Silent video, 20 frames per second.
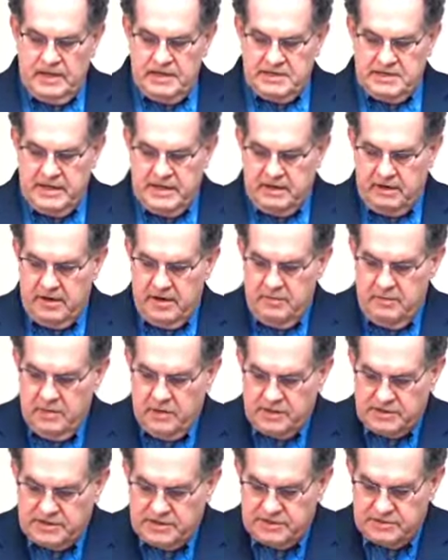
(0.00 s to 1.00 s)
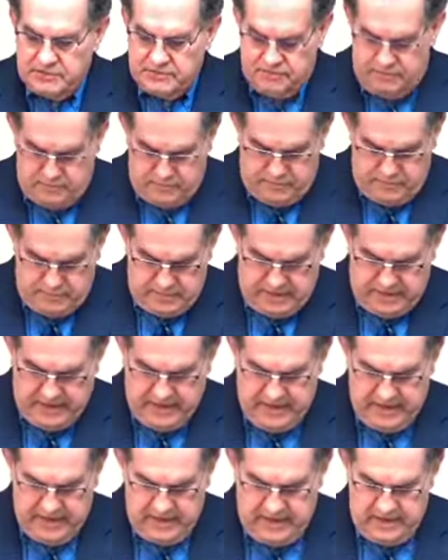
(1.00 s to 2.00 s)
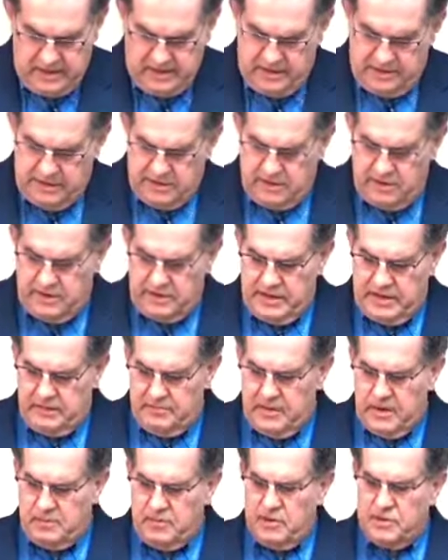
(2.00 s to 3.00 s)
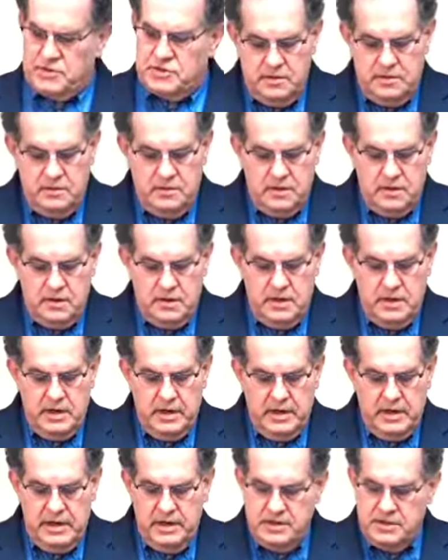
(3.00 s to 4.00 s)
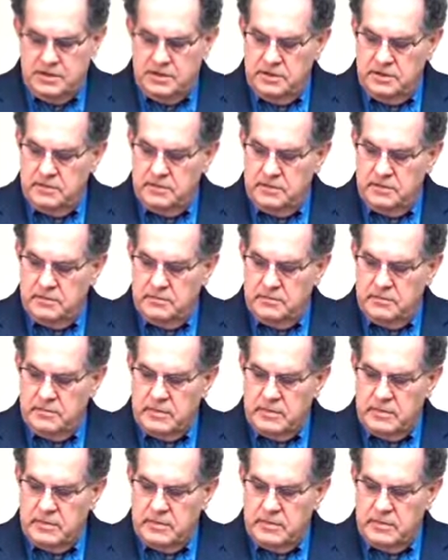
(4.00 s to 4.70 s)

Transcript: Let's take our hymn books again and turn to hymn number 282,